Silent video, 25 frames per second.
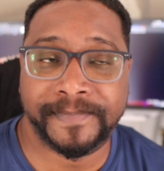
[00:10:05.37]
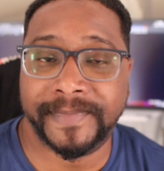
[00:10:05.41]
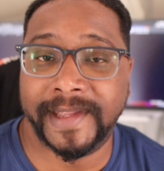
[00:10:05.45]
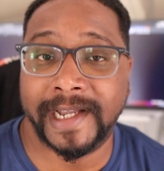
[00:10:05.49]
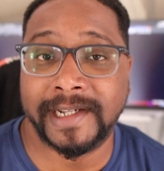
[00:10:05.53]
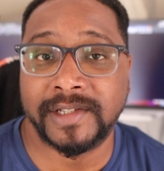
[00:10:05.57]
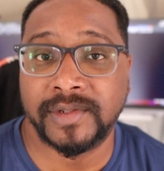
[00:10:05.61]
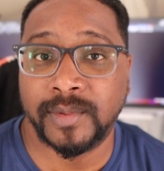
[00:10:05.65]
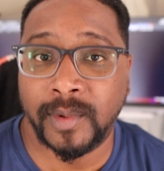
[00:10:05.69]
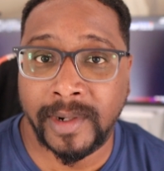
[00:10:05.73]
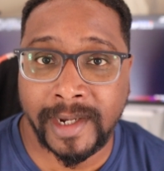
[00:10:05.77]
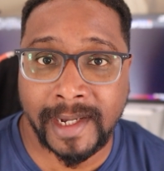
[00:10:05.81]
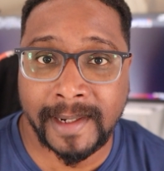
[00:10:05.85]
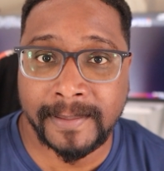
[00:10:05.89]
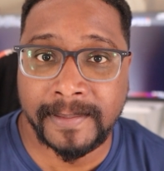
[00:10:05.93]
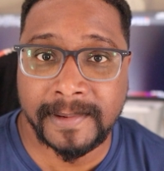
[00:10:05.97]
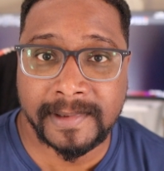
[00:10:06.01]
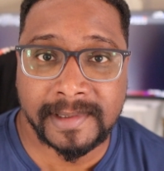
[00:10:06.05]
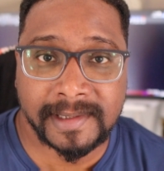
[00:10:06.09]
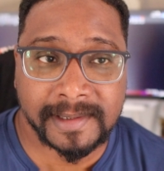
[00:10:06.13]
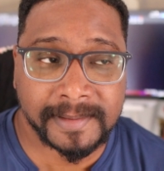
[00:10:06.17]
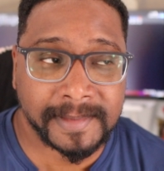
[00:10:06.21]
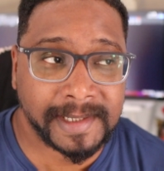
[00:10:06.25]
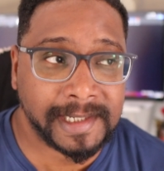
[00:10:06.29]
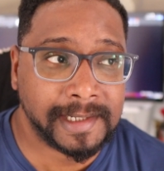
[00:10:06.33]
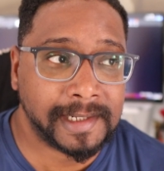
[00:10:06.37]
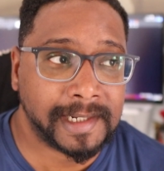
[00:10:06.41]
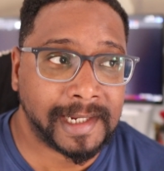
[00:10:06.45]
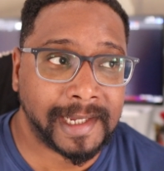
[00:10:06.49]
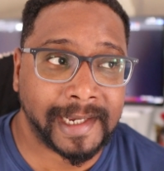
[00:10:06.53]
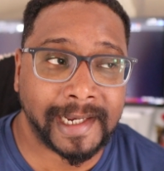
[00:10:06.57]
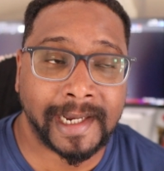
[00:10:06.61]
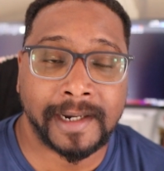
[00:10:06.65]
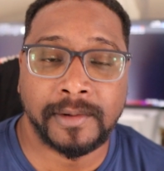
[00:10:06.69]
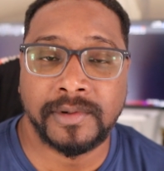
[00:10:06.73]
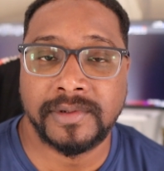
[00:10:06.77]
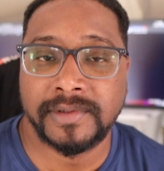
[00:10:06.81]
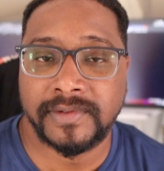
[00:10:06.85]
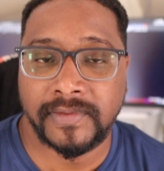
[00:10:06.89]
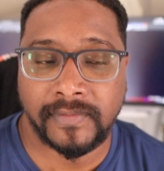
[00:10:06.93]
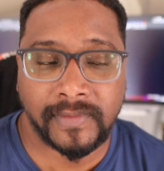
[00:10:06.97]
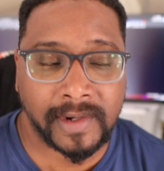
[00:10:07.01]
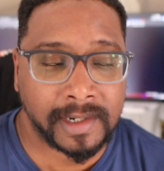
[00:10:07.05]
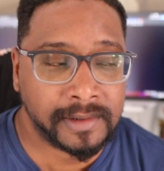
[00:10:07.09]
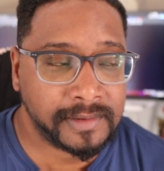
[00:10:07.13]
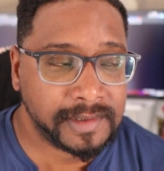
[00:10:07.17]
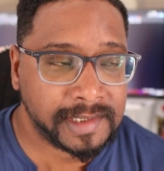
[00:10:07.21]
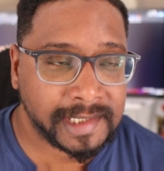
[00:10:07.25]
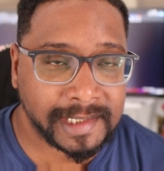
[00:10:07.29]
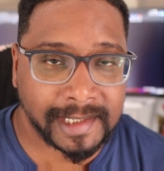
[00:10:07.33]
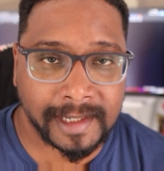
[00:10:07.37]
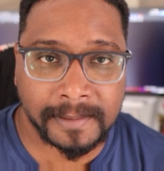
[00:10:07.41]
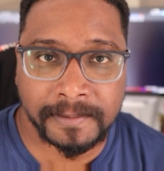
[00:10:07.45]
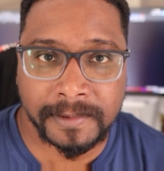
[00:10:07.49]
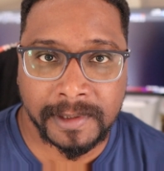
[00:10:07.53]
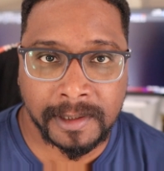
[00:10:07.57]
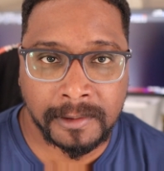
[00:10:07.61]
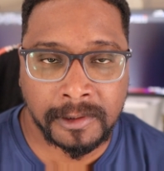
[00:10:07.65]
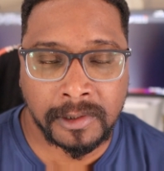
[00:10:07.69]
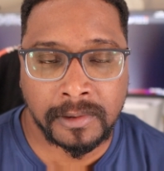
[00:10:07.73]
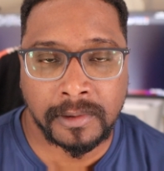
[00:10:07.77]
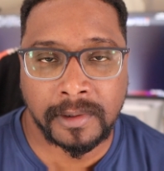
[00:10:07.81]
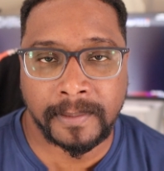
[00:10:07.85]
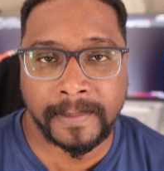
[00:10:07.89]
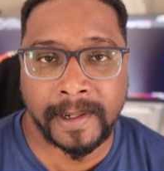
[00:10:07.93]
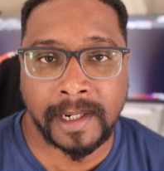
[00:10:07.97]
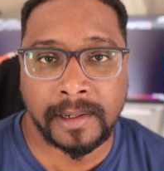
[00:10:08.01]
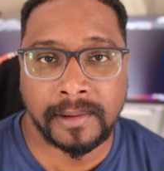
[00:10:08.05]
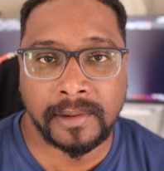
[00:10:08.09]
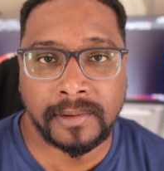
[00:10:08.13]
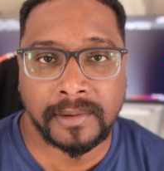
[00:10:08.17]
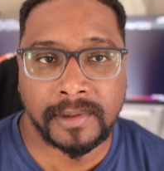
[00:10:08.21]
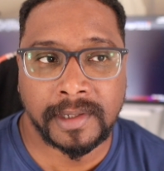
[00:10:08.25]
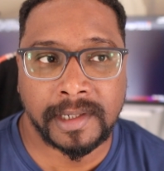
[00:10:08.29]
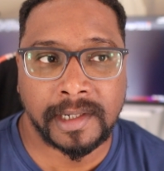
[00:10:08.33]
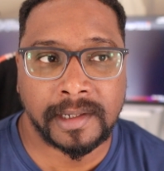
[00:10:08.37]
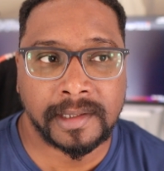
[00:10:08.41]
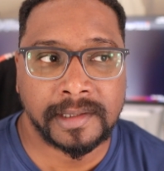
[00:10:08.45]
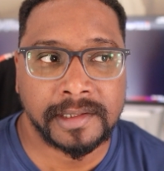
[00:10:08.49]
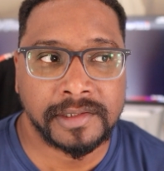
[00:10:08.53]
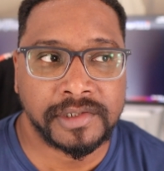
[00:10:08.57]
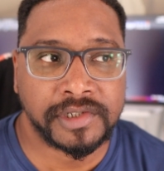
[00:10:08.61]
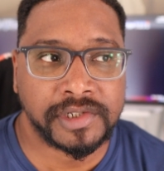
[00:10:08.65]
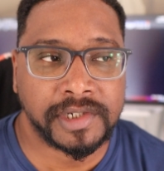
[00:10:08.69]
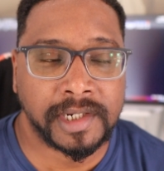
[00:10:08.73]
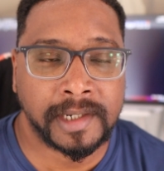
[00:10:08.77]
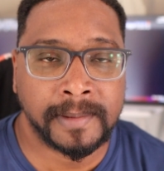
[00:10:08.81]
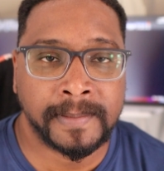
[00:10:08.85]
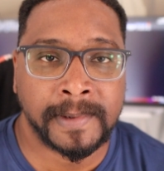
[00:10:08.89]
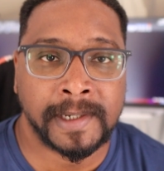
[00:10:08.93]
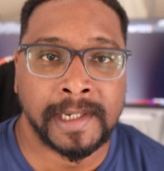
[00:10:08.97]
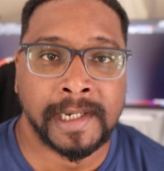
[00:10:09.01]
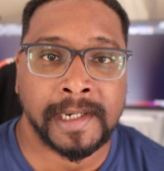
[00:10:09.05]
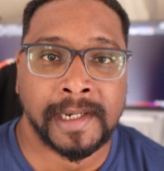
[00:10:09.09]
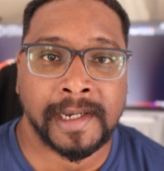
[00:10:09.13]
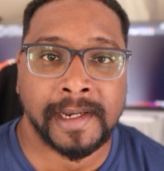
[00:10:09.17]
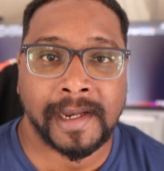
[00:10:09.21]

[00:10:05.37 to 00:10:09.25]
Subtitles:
That's what happened to me. Like, I was very skeptical about going on the ship.